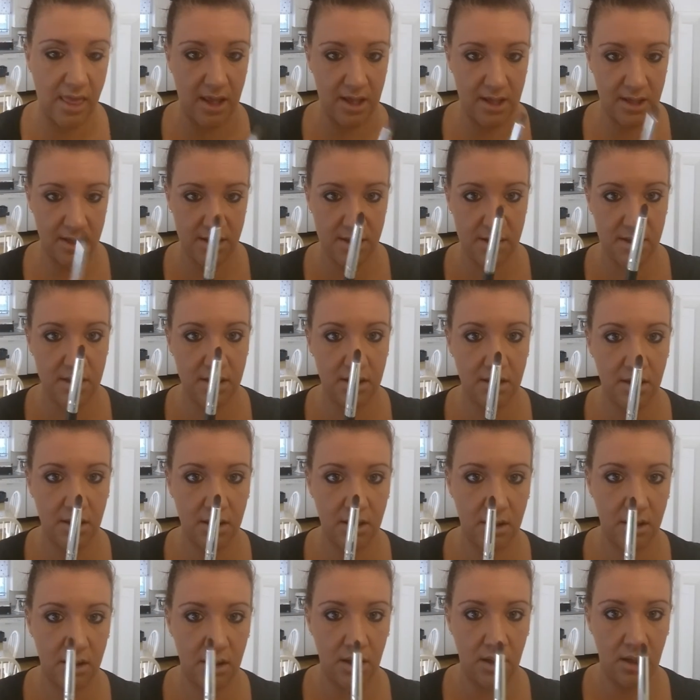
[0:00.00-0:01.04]
this,
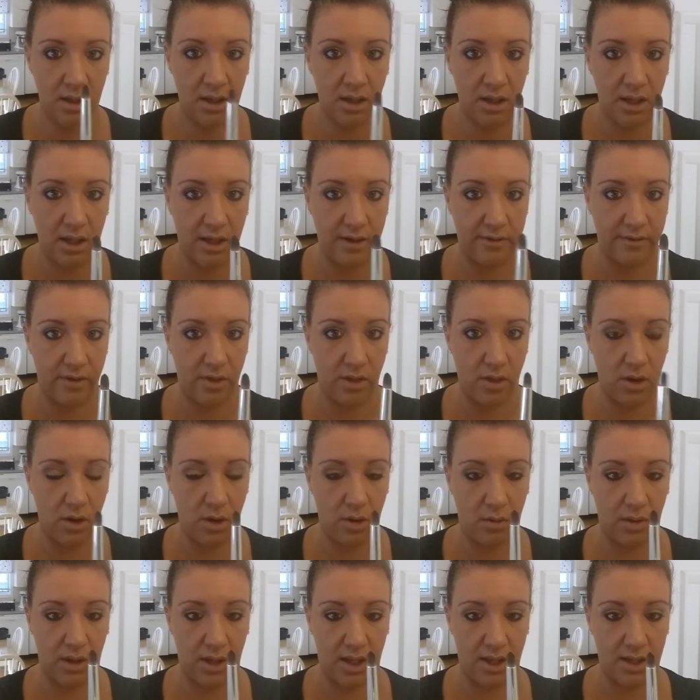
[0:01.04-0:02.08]
even
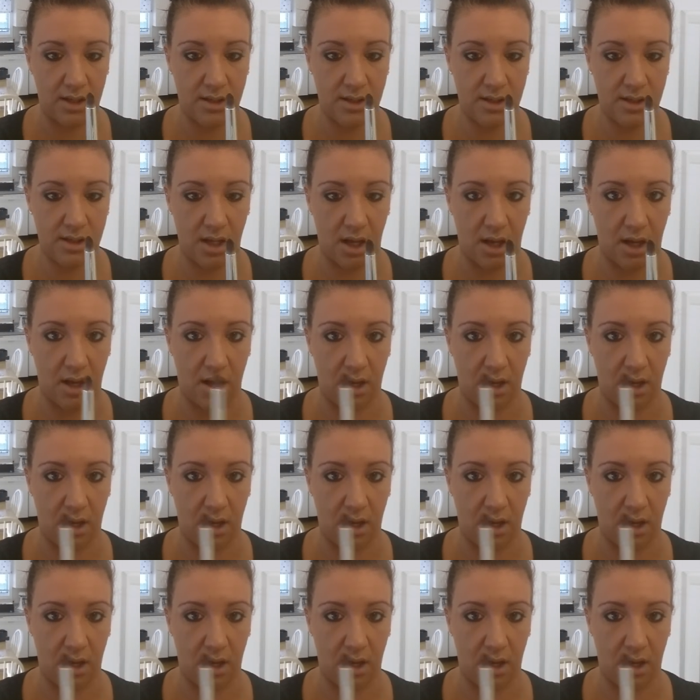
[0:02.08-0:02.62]
though it's